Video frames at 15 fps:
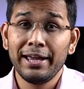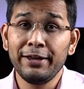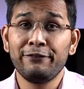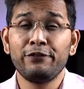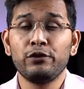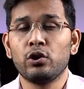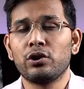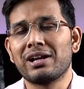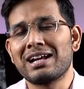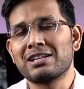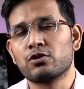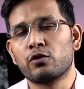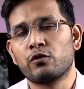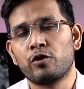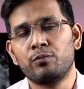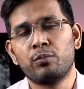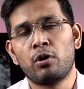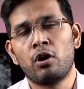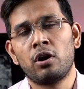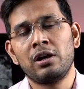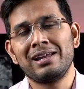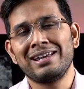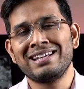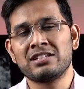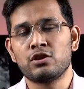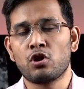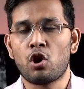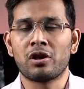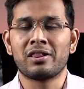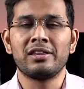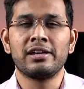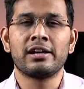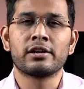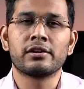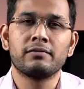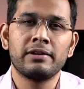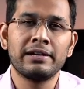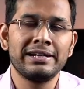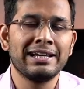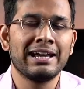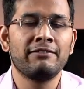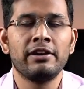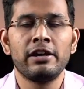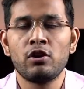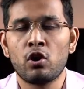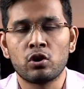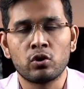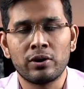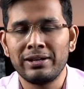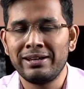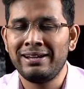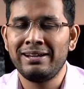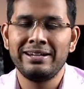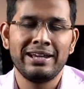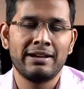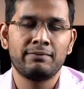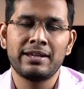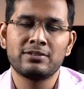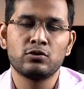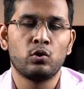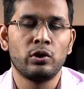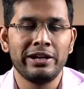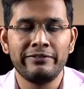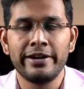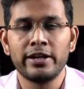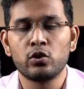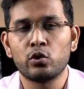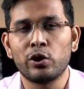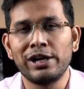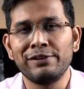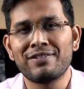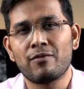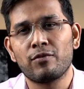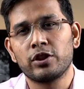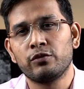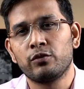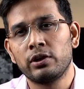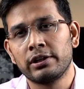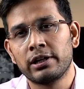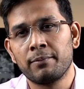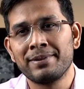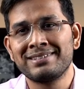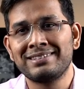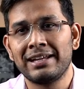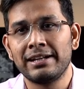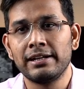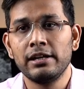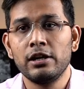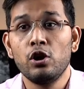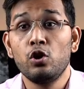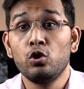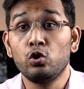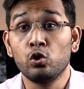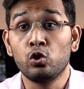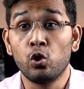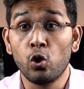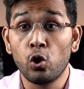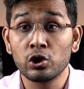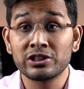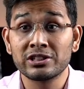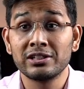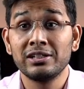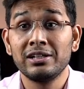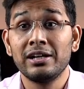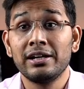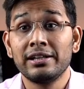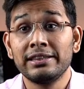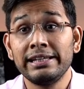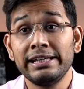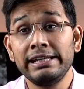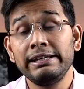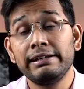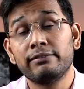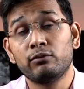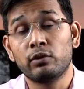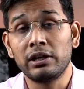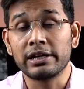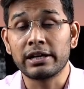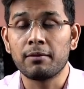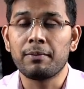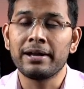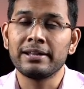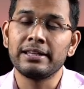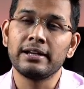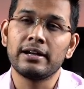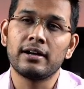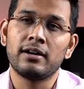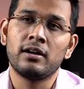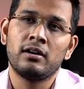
if your grassroots football is not there, India will not, India, there's only way to qualify for the World Cup is then to host the World Cup. I think